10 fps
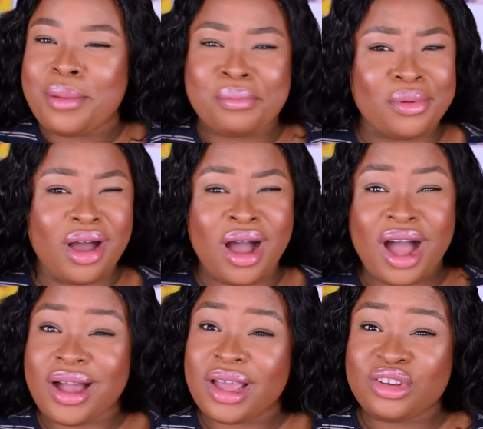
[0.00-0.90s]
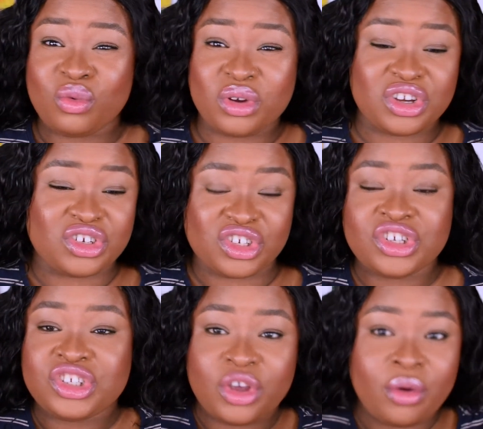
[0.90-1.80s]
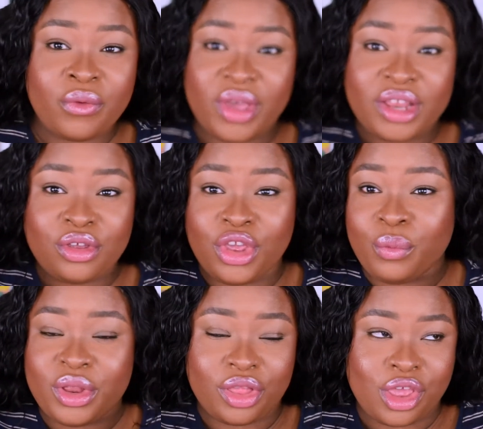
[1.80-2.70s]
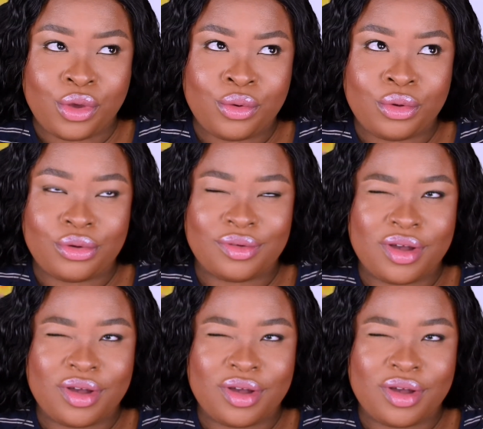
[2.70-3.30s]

but I don't want to just show it with you.